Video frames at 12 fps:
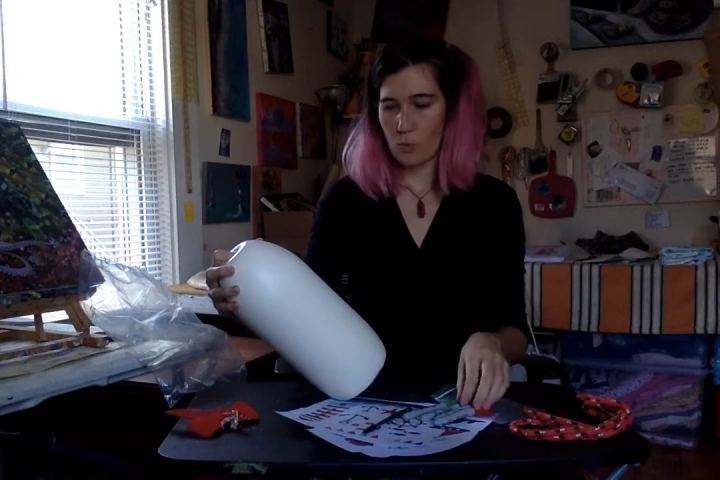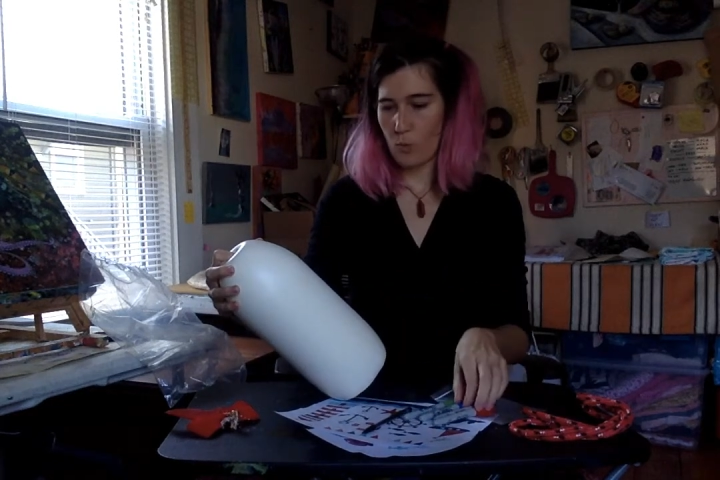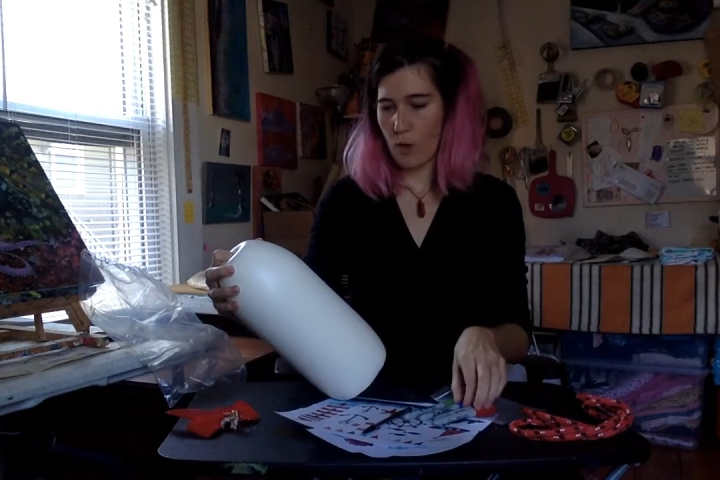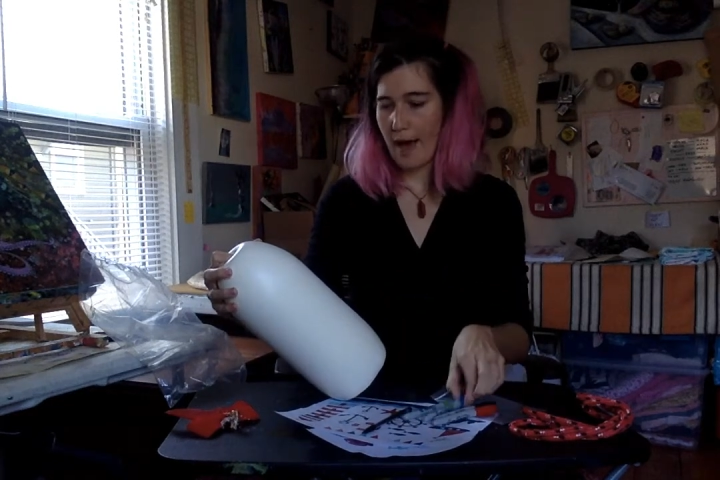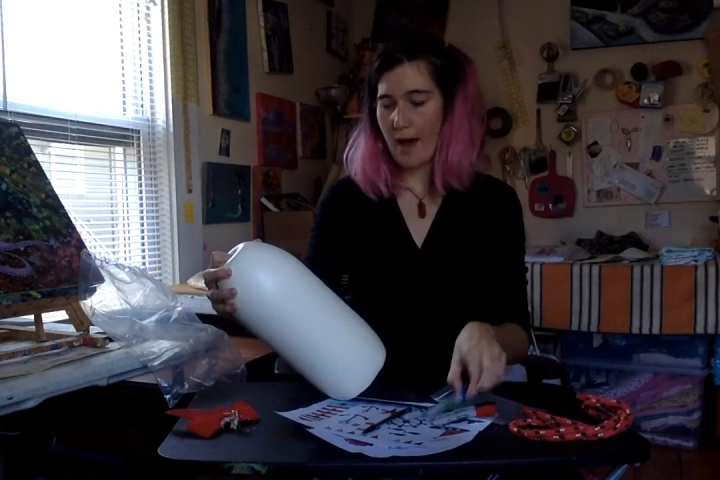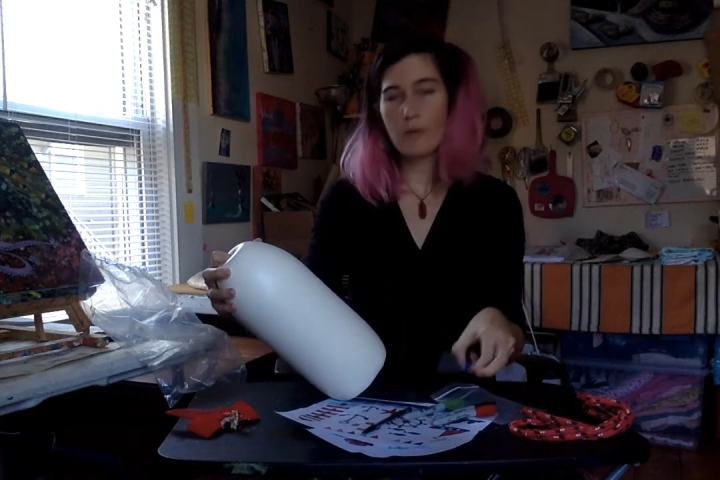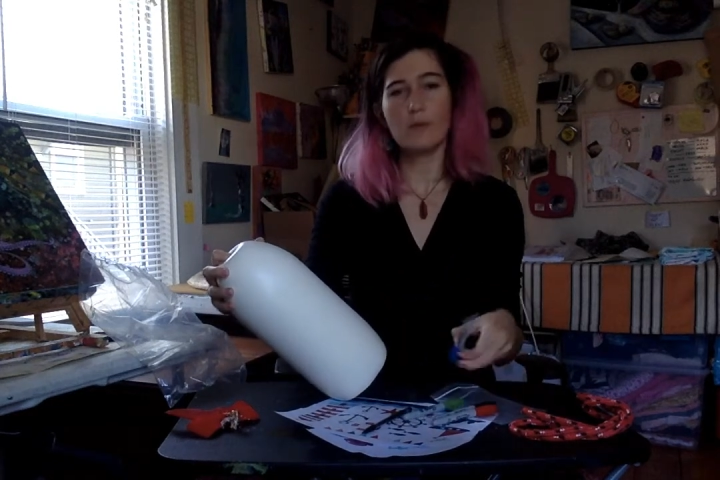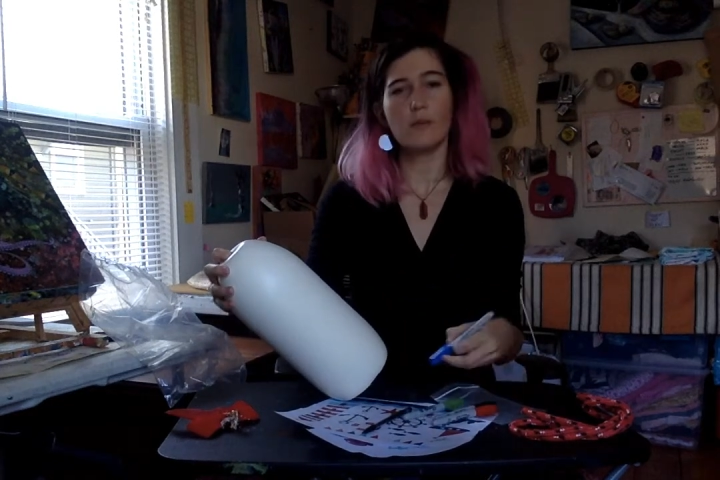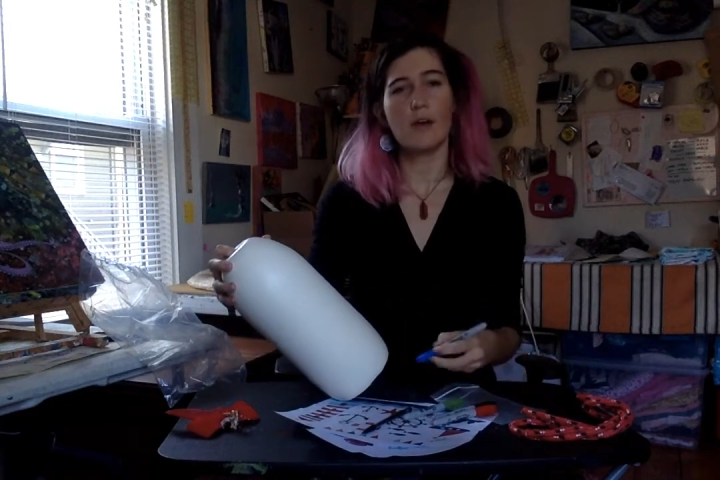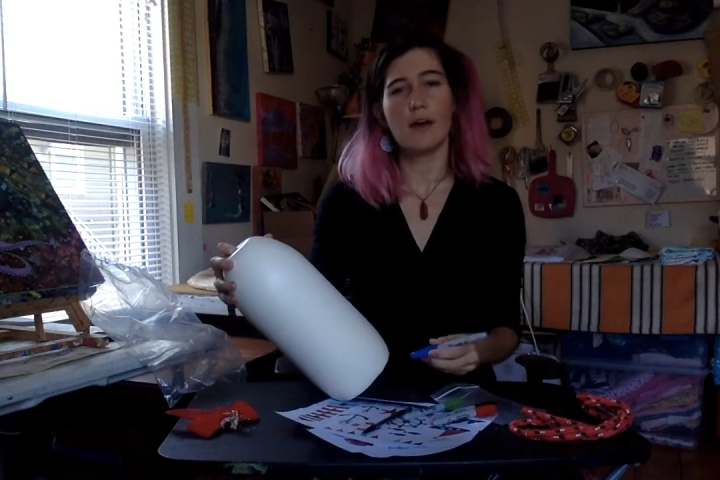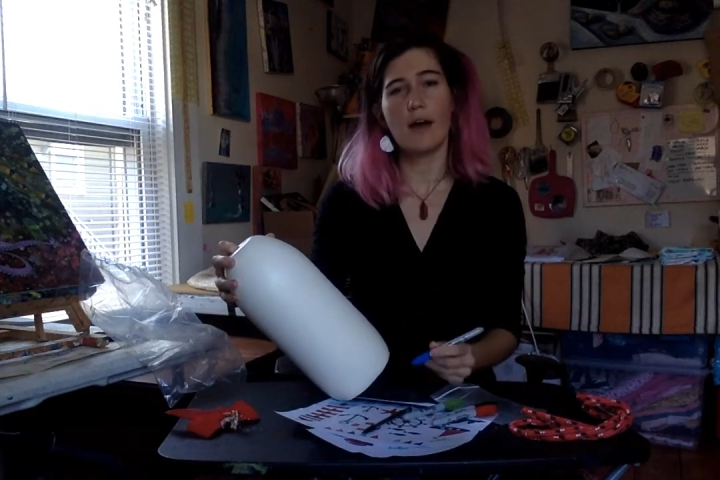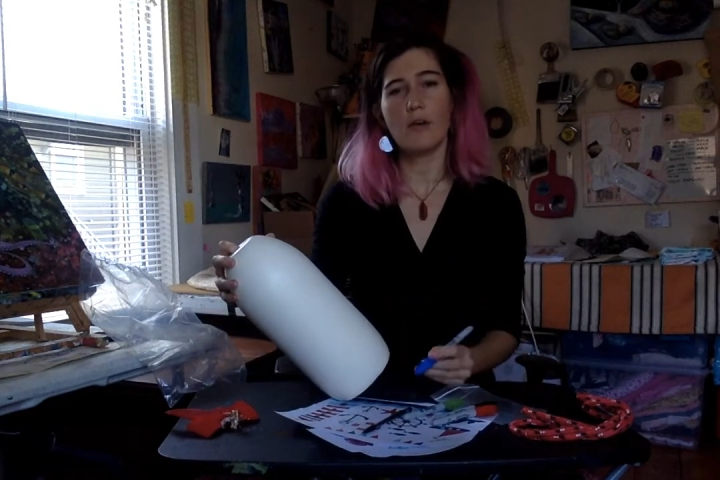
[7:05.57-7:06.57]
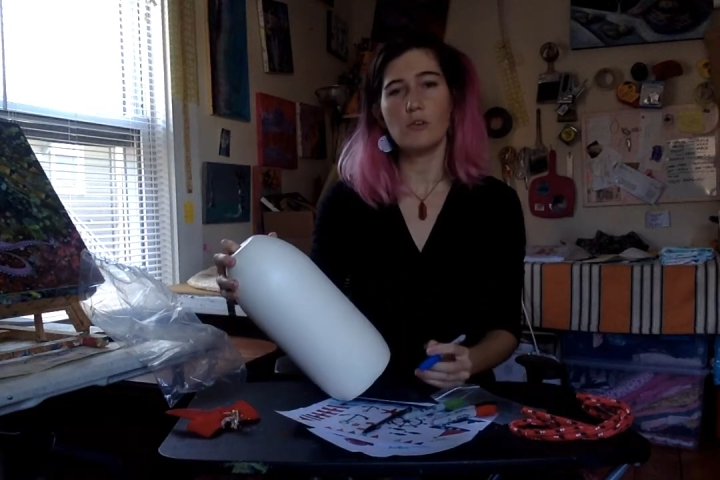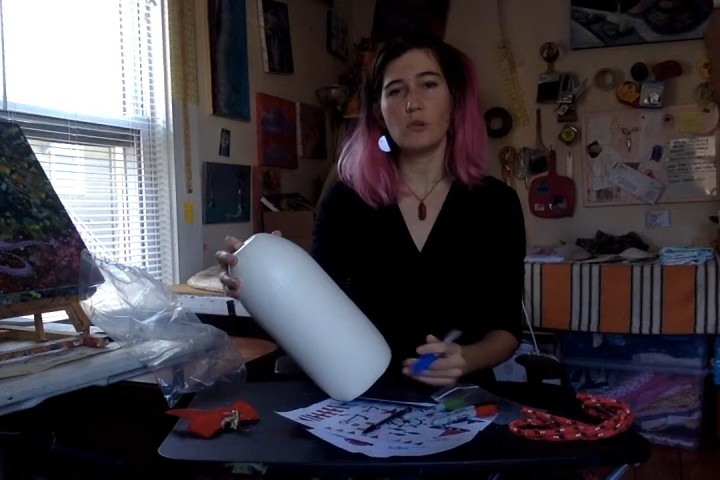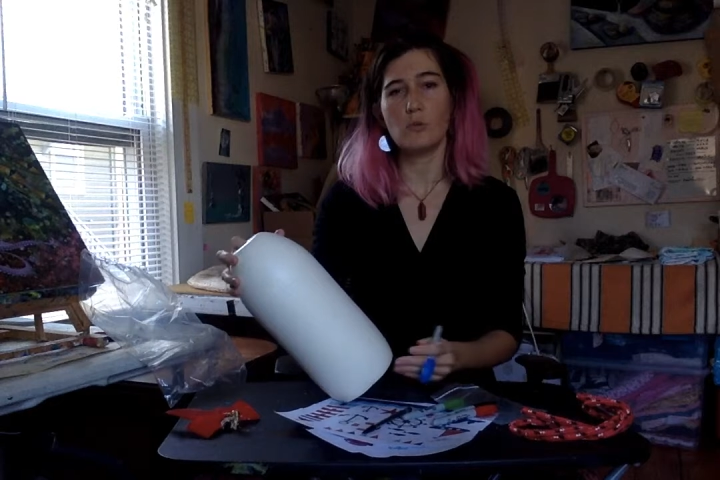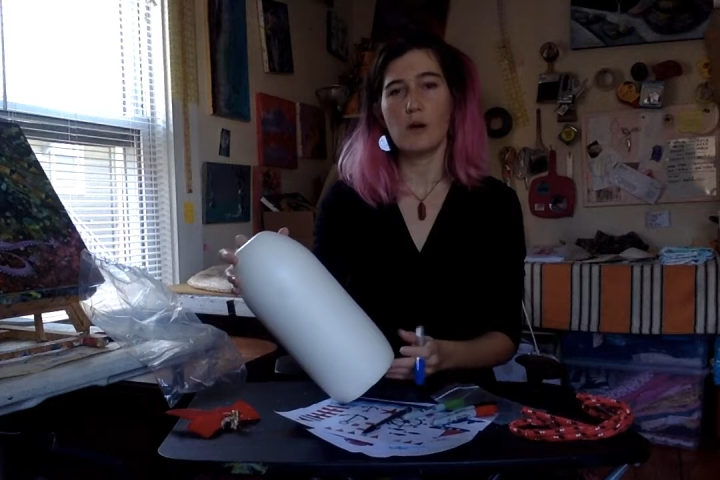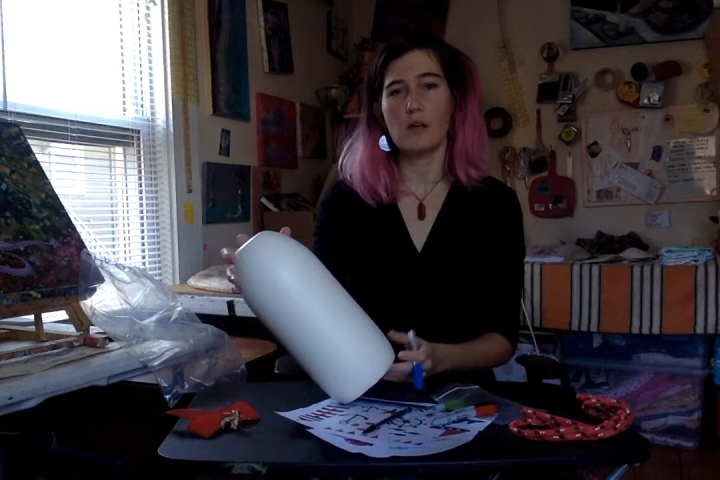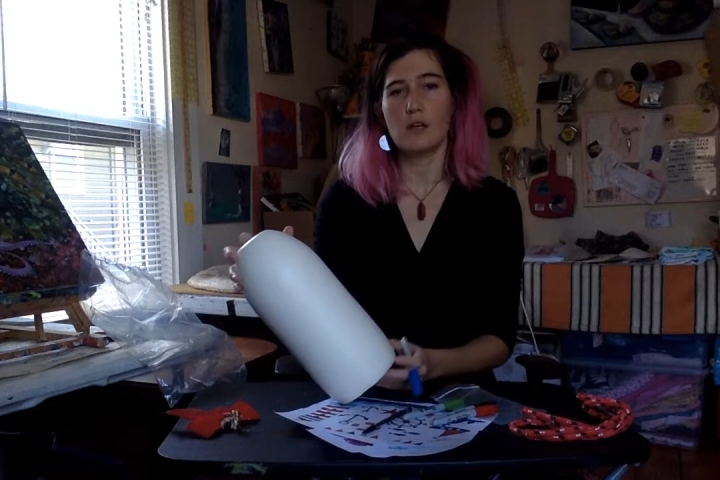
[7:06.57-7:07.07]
how do you want